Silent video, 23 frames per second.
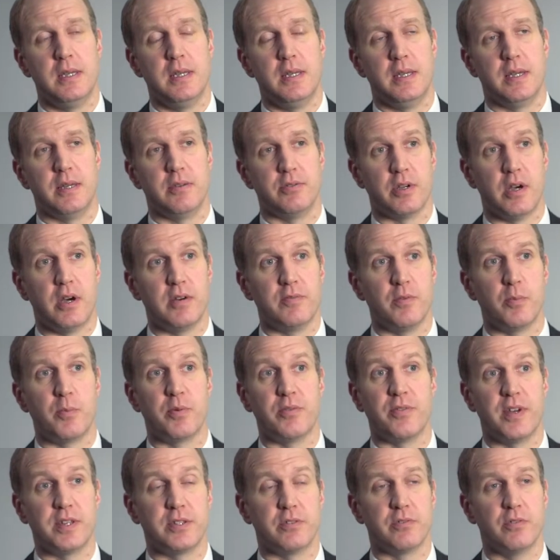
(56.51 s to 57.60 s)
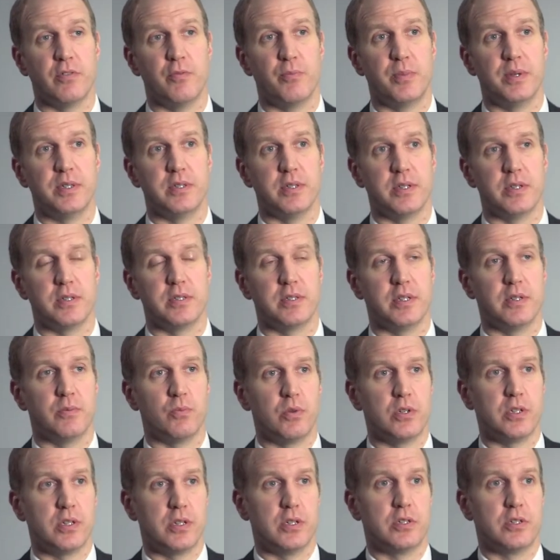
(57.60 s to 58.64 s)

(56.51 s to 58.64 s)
He was a Harvard professor of business, and what it